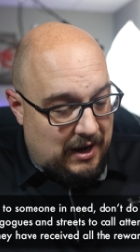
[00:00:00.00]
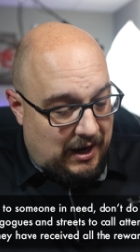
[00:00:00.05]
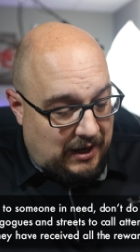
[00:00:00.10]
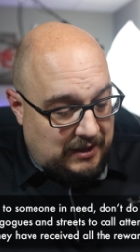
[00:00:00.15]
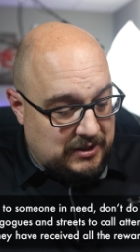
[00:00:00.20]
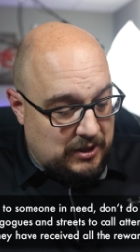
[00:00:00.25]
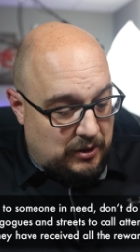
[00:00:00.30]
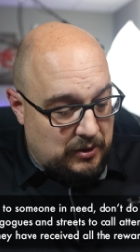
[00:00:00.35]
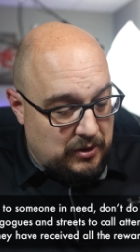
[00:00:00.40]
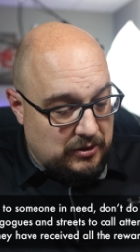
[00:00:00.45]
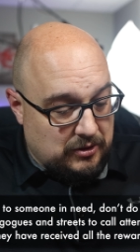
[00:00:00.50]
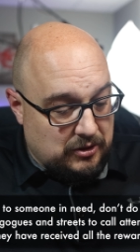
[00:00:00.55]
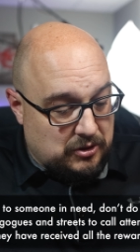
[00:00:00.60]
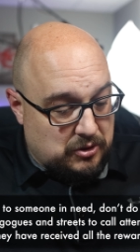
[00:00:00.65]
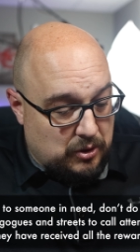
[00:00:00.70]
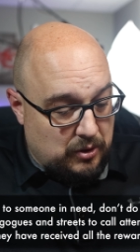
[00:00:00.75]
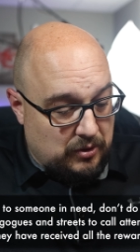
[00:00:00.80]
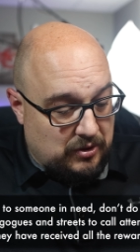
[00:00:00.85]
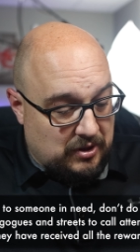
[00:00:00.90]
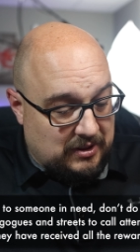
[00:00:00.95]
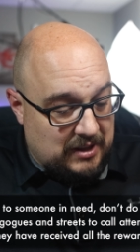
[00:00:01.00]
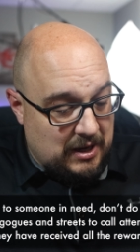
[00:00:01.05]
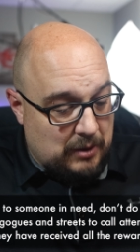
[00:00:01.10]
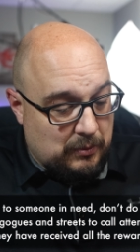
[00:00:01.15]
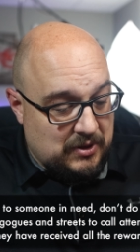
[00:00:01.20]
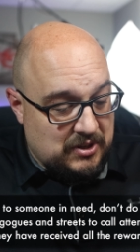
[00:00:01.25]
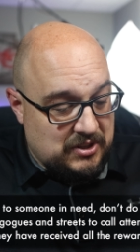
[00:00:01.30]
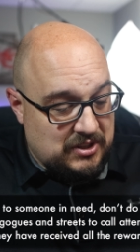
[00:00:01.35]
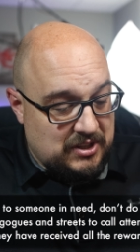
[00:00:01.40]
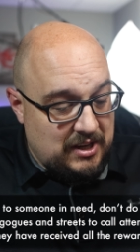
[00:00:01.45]
I tell you the truth that they
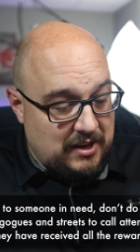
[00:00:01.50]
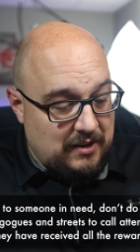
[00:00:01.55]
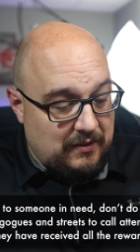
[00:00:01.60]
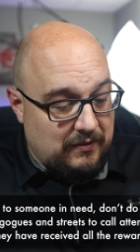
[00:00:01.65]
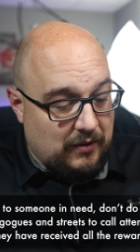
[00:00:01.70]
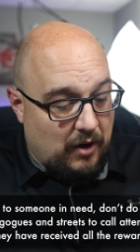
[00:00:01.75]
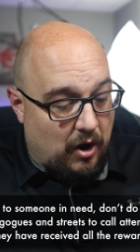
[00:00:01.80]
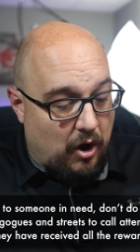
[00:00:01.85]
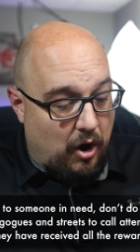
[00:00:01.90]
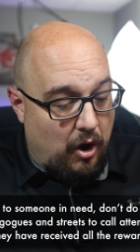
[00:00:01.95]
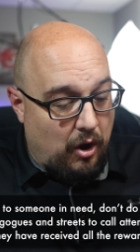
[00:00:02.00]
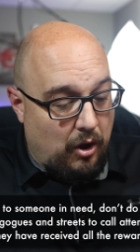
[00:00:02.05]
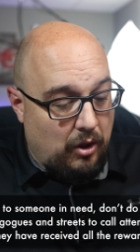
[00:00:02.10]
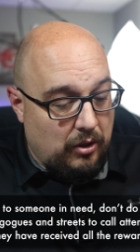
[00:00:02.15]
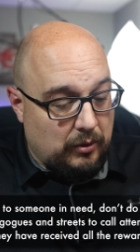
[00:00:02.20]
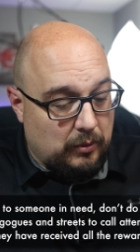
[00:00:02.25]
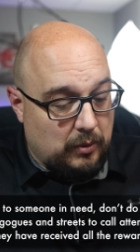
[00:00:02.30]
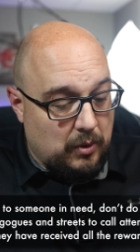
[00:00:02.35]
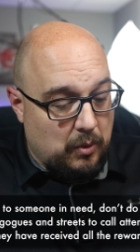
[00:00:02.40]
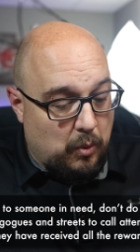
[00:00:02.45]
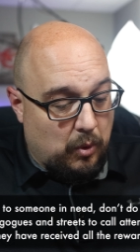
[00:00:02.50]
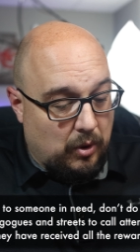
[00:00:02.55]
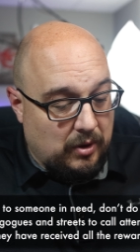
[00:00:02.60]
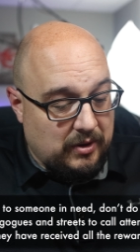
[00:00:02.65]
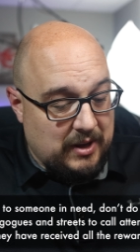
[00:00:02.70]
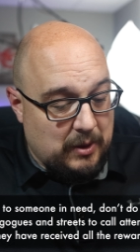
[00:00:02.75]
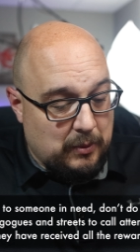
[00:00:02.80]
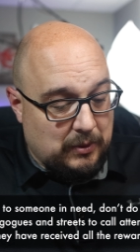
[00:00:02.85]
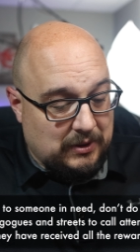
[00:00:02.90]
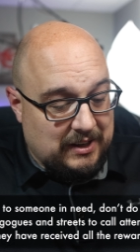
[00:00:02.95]
receive all the
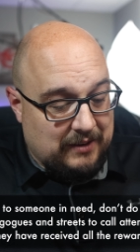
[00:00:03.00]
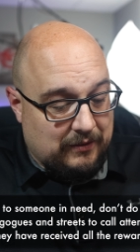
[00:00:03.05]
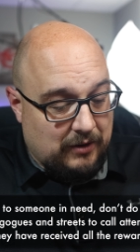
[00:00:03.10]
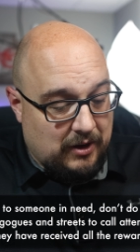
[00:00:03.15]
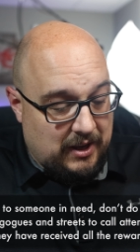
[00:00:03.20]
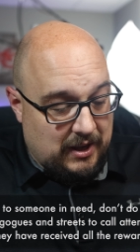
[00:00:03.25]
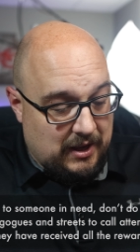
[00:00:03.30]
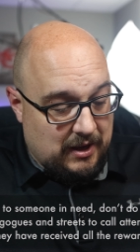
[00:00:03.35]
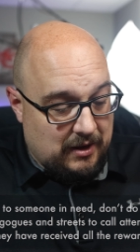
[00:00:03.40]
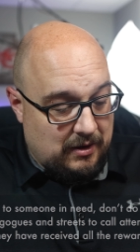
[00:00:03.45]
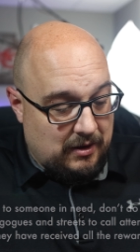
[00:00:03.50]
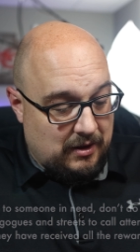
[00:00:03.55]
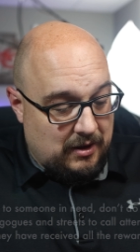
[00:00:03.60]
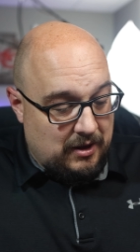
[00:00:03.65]
reward they will ever get.